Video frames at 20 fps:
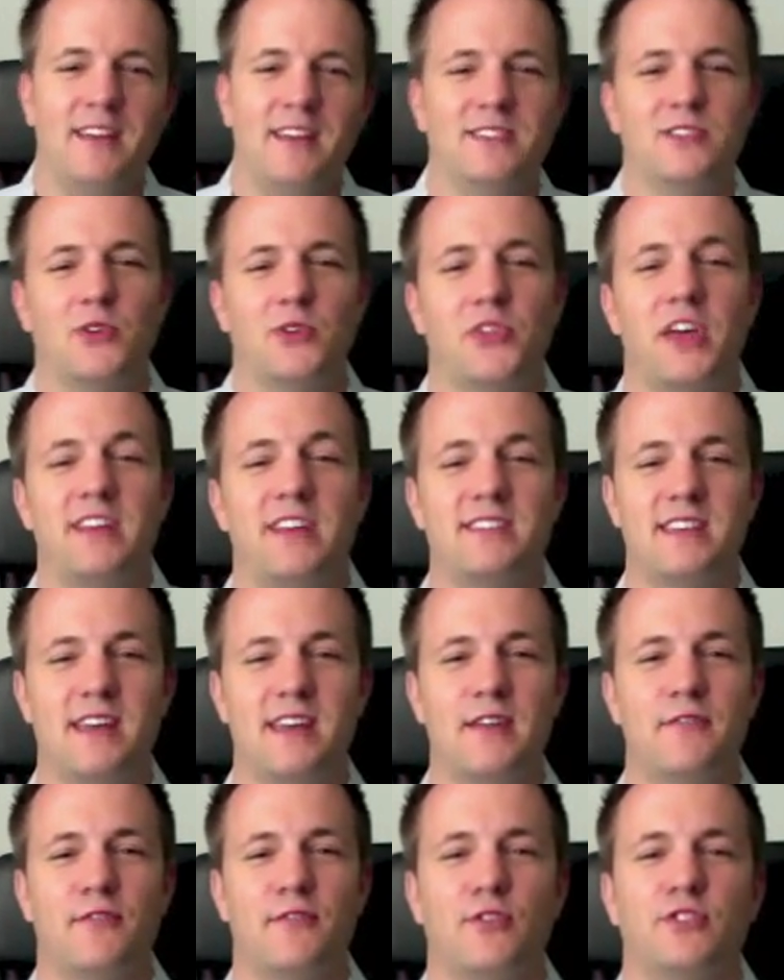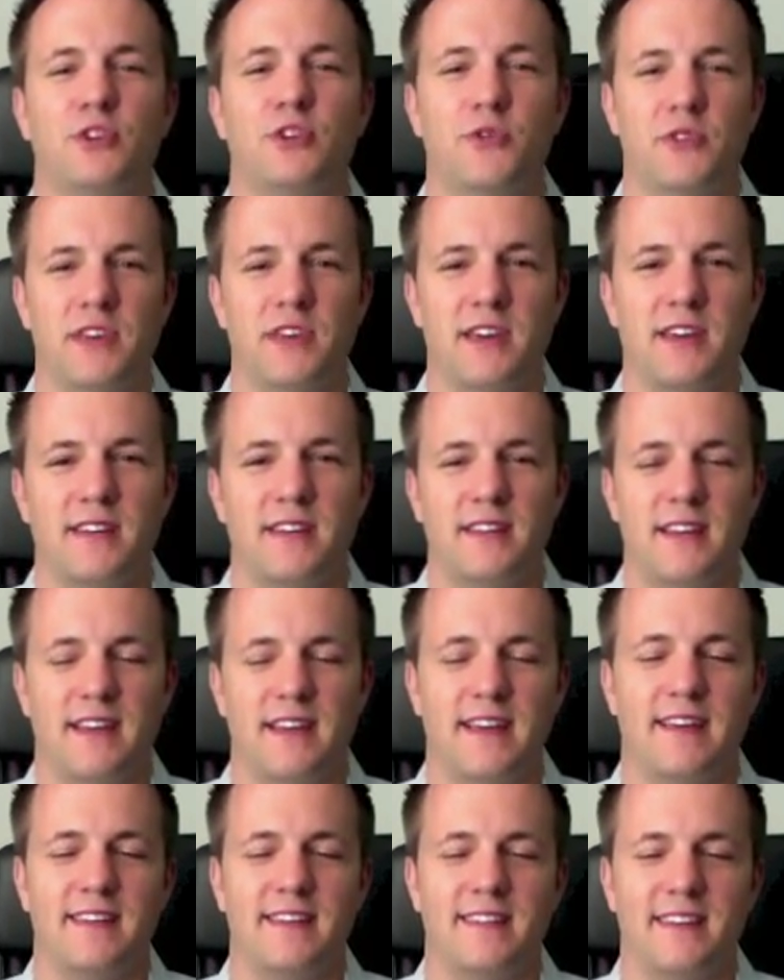So thanks again for tuning in,
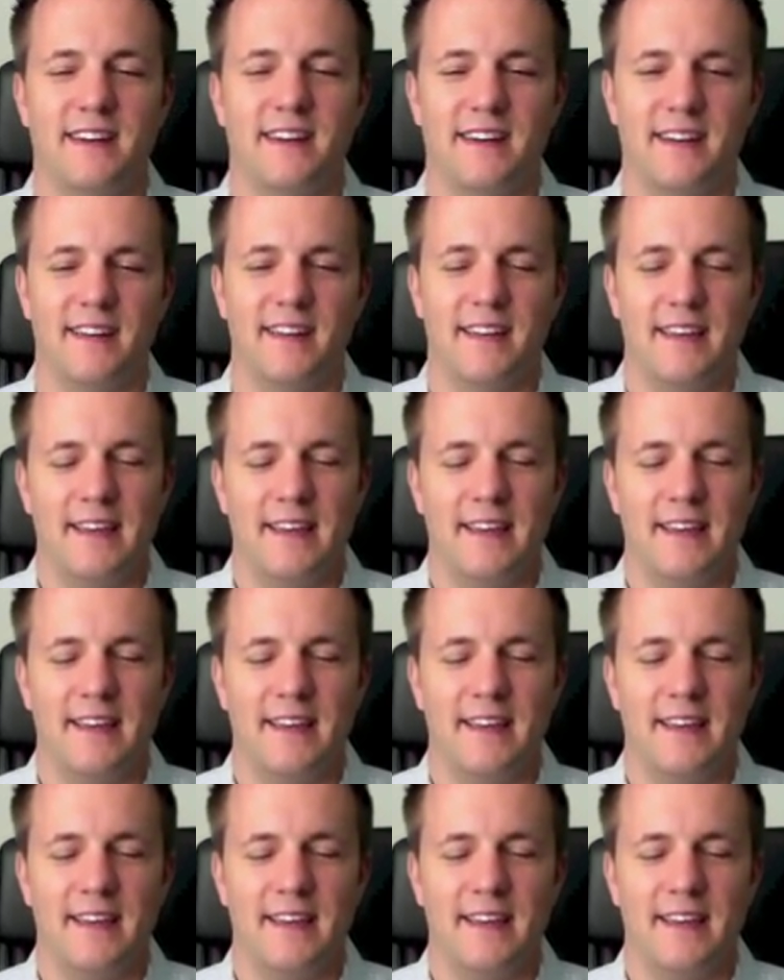and